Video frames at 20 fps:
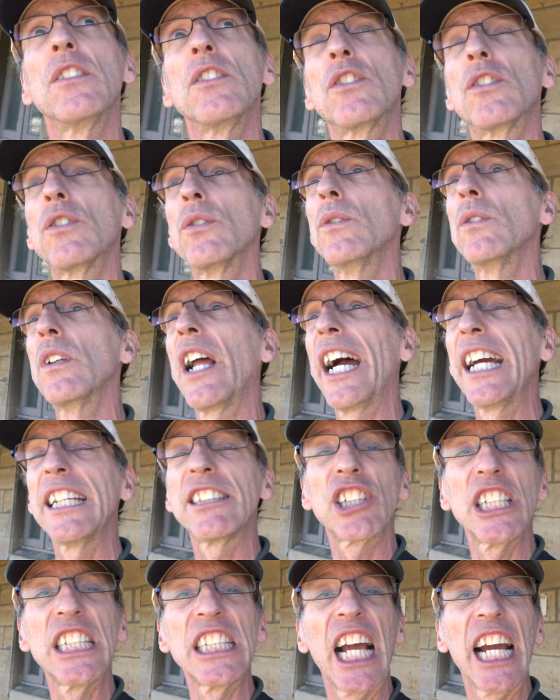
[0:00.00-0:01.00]
to
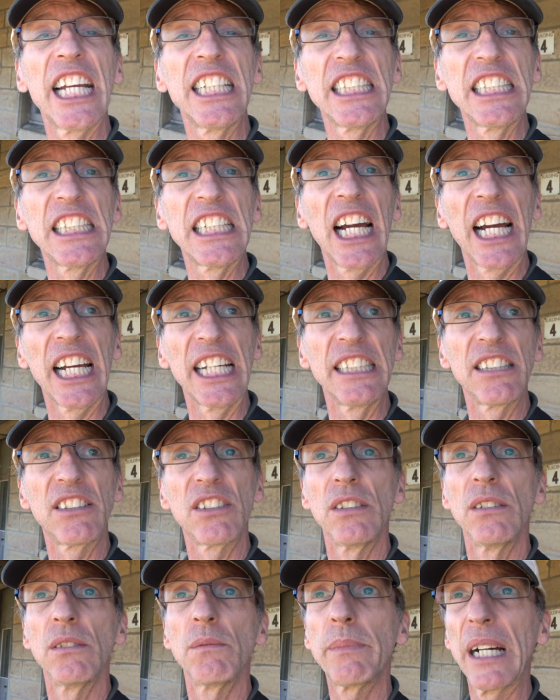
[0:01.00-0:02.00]

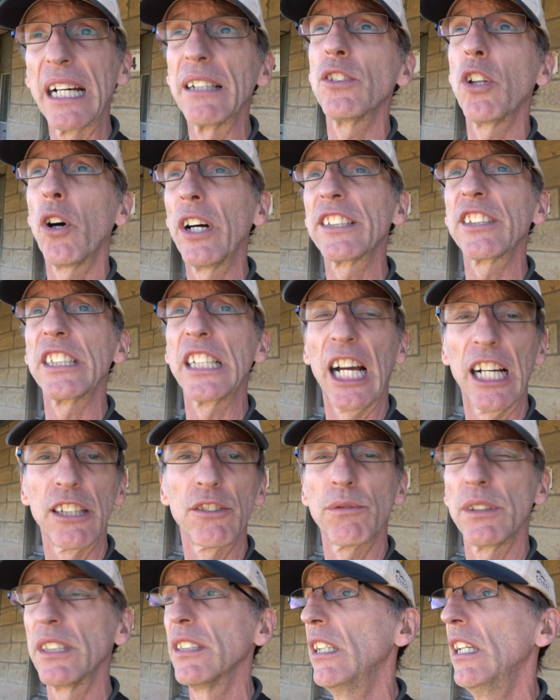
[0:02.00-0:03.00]
1888, about
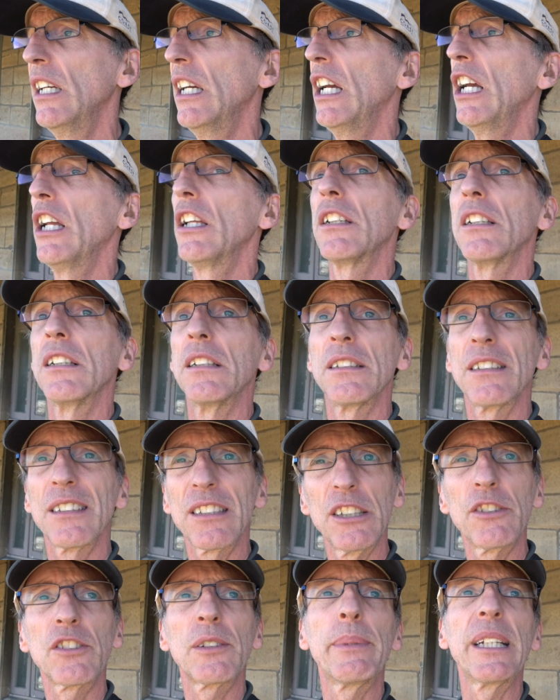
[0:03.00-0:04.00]
1900,
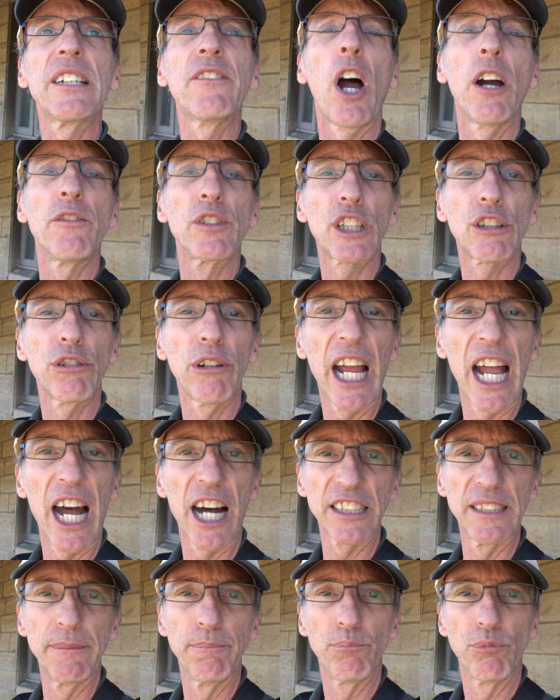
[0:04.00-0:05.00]
there was a bit of
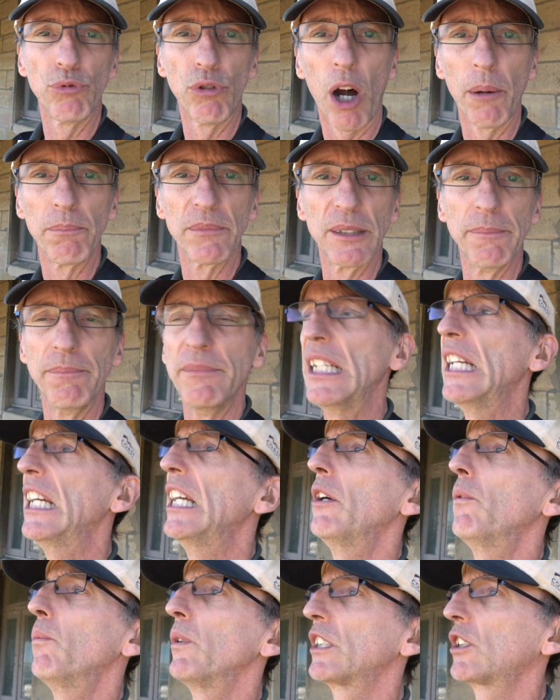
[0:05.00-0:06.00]
overcrowding problem
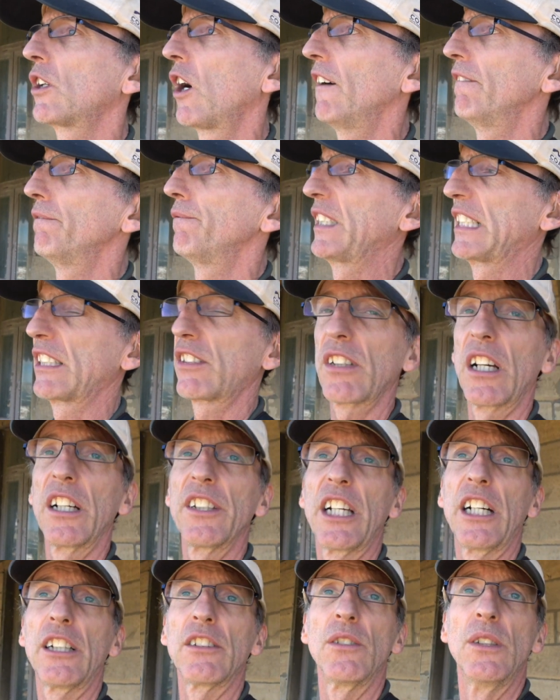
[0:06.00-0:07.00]
with convicts,
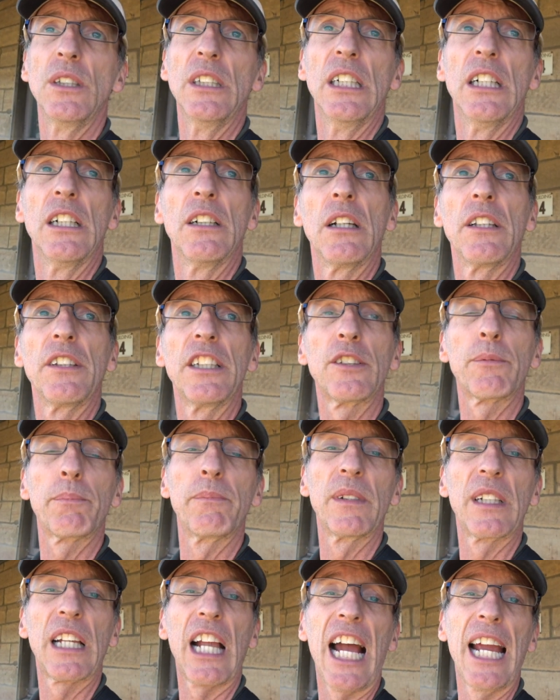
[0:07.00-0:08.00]
so this
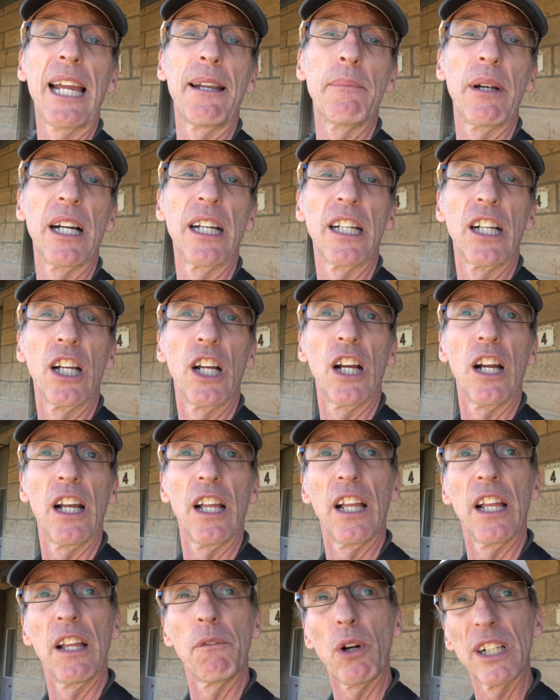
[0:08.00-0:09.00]
became
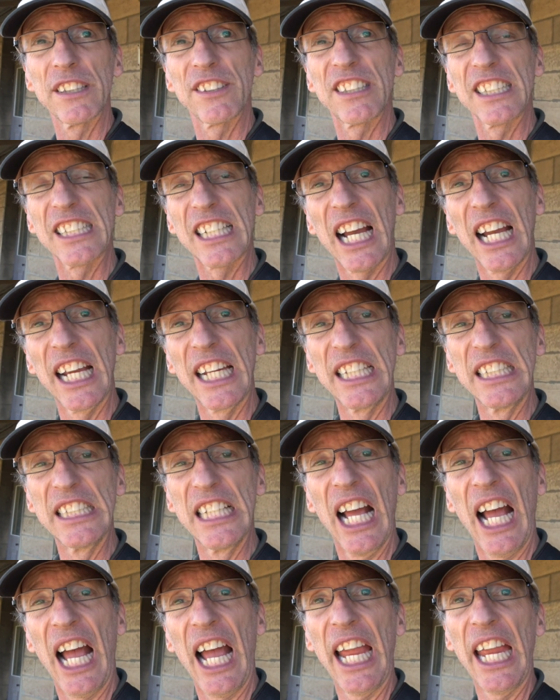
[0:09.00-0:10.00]
once again
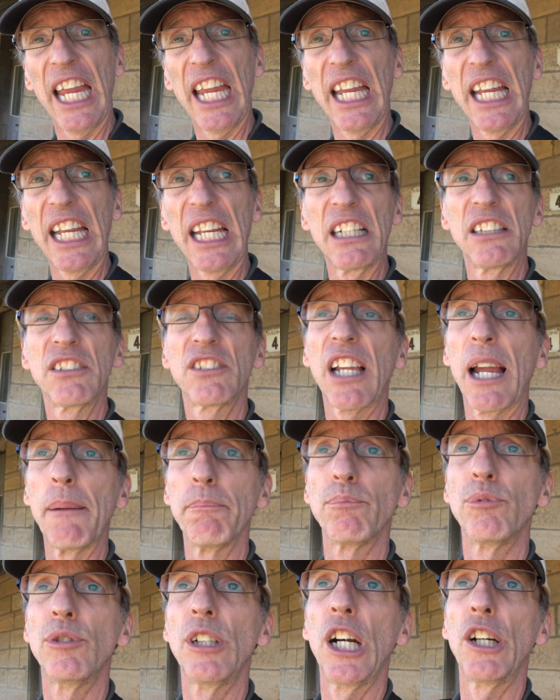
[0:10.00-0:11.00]
a
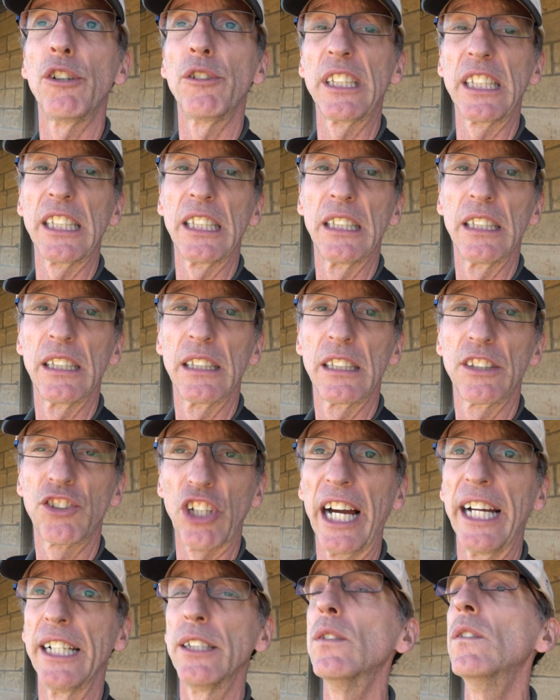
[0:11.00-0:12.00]
temporary
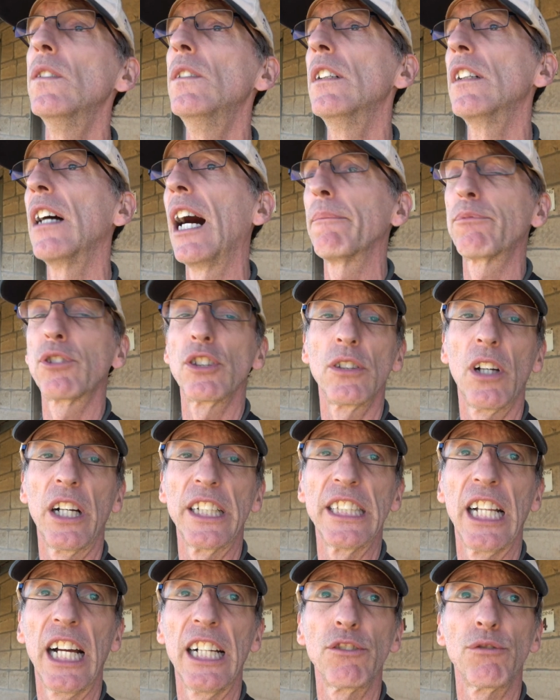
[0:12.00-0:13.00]
jail up to
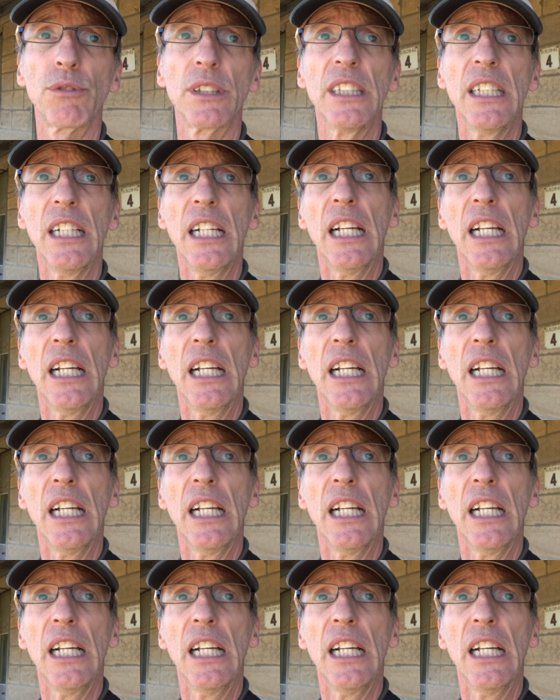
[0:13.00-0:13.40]
900.